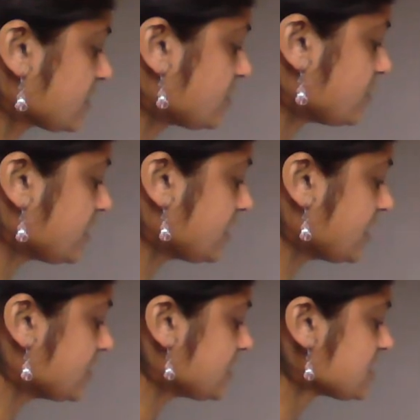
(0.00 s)
3.
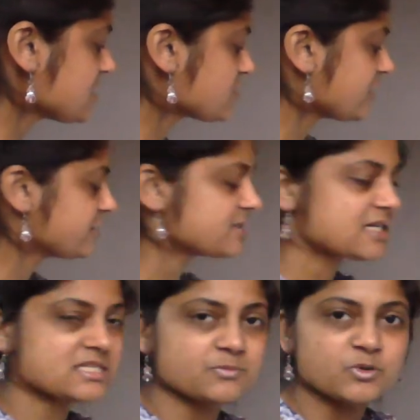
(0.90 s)
And this is where the
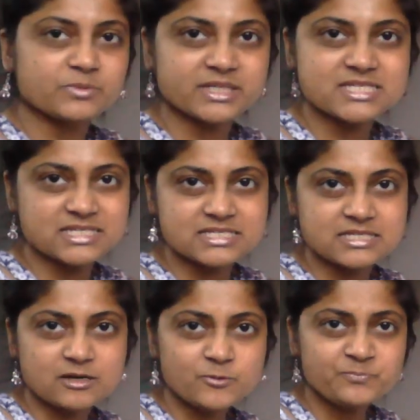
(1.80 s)
decimal place is
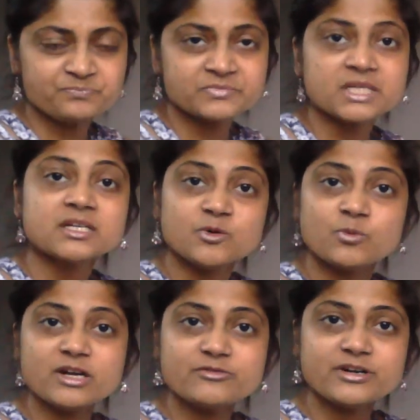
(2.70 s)
now.
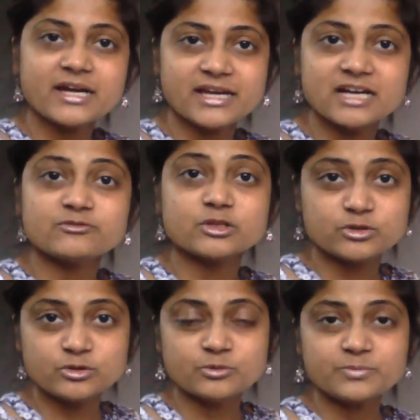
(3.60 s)
Wherever I have a
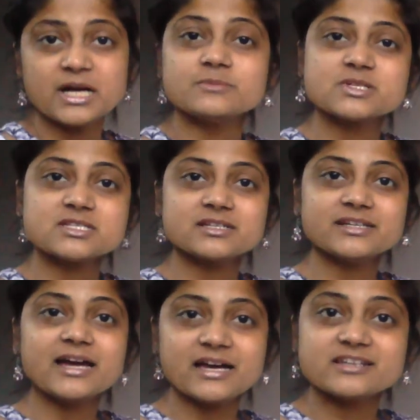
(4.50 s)
loop, I'm just going to
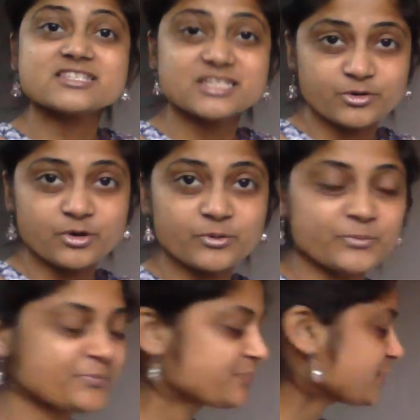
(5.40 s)
add a 0,
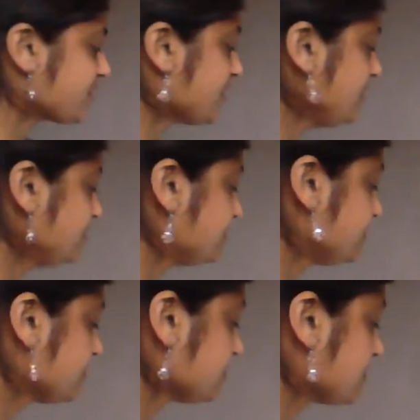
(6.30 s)
okay?
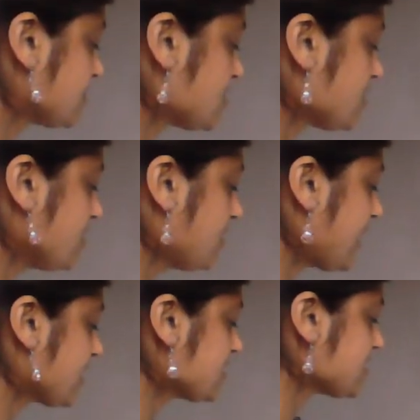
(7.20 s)
So
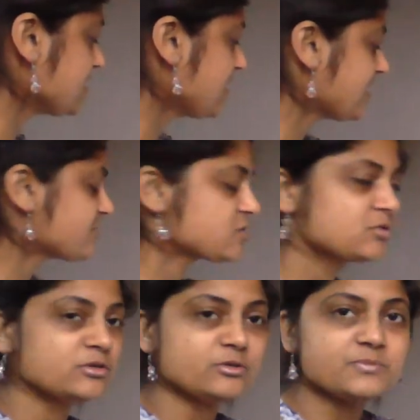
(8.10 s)
I can see at 2
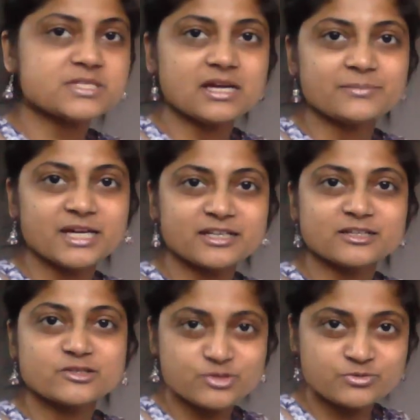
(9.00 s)
loops, I'm
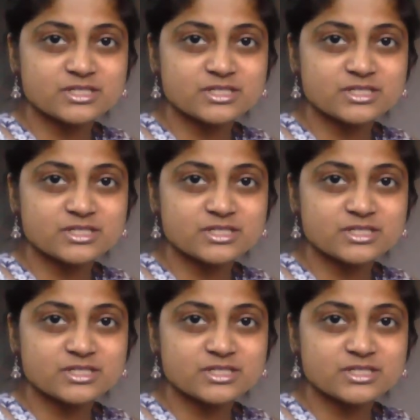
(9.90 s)
adding 2